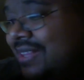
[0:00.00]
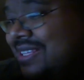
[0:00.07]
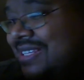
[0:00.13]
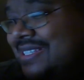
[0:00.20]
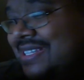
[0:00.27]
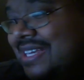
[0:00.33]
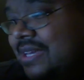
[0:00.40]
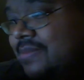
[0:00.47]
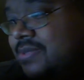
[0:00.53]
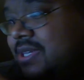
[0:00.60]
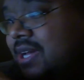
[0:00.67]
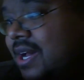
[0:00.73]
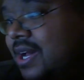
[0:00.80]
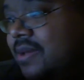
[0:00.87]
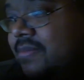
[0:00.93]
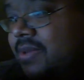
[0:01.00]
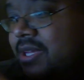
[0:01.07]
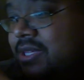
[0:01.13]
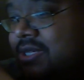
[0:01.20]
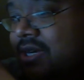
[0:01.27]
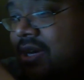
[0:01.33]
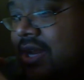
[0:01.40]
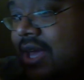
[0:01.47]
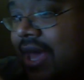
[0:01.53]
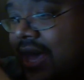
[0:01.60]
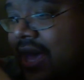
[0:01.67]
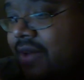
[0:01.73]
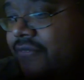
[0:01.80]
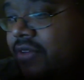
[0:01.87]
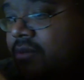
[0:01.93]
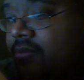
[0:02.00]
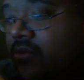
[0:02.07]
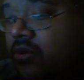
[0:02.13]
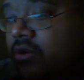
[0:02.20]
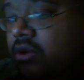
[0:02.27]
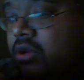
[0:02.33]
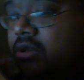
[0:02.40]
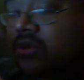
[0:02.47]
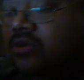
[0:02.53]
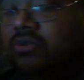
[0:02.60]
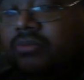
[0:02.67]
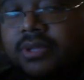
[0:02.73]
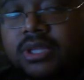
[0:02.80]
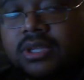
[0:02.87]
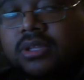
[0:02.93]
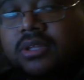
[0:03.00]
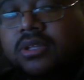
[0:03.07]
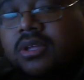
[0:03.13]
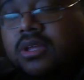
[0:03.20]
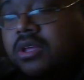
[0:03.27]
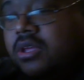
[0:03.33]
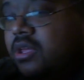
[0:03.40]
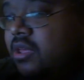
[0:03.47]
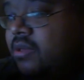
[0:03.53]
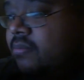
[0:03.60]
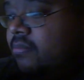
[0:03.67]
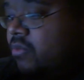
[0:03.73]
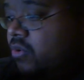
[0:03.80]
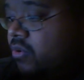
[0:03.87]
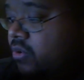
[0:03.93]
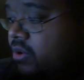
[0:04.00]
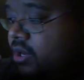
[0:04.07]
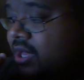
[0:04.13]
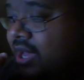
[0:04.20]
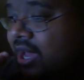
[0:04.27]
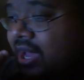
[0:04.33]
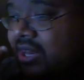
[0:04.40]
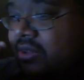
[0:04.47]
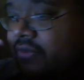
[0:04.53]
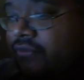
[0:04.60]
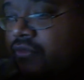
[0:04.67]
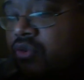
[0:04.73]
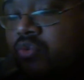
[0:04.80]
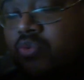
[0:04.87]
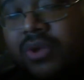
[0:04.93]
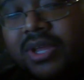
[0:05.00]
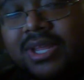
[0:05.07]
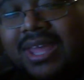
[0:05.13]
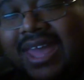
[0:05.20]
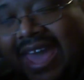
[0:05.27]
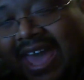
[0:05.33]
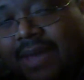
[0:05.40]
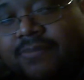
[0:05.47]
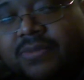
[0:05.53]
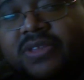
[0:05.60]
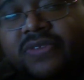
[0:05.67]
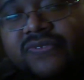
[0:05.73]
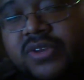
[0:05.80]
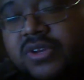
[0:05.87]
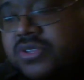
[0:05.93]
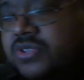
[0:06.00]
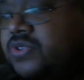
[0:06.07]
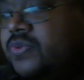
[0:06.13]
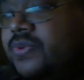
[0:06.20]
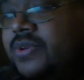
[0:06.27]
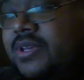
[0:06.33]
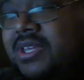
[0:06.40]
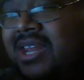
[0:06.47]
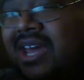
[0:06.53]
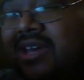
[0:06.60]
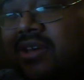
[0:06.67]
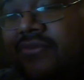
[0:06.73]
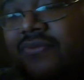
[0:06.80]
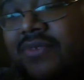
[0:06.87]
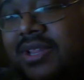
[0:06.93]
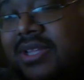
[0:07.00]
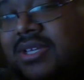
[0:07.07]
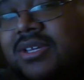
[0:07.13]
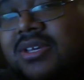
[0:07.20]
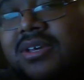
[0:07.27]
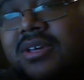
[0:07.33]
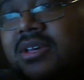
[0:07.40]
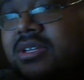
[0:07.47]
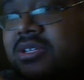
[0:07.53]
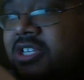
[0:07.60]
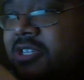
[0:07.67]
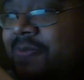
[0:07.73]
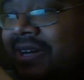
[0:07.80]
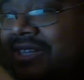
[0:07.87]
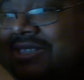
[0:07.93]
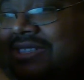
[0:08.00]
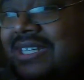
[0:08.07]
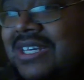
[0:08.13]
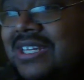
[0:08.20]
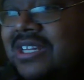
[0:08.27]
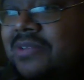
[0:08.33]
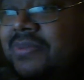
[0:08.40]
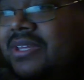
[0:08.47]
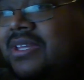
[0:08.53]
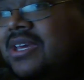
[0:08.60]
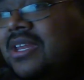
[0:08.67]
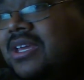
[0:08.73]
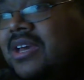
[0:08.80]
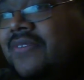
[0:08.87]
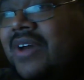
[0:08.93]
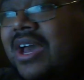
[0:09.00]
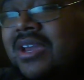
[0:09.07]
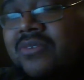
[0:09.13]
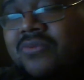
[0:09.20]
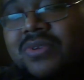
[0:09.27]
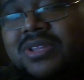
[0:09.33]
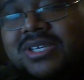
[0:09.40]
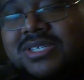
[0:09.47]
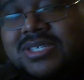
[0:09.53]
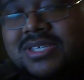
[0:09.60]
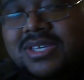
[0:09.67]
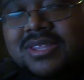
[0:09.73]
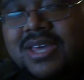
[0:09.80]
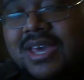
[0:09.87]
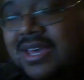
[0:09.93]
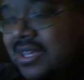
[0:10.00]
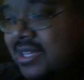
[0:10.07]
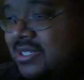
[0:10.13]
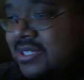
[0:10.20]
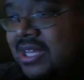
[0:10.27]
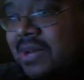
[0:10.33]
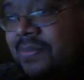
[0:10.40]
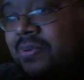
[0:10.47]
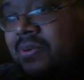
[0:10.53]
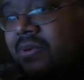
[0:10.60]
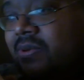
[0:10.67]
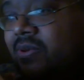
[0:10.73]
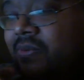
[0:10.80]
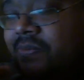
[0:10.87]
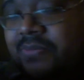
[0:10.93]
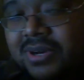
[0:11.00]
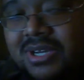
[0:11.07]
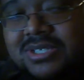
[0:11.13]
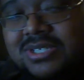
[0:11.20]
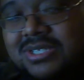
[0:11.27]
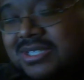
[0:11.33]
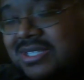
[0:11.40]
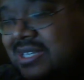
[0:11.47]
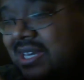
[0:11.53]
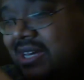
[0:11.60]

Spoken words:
at the same time, it's going to have a more gloomy and more kind of gritty atmosphere to it. And I can really, just by seeing the beginning of it, I can really see that. It's not pulling no punches. It's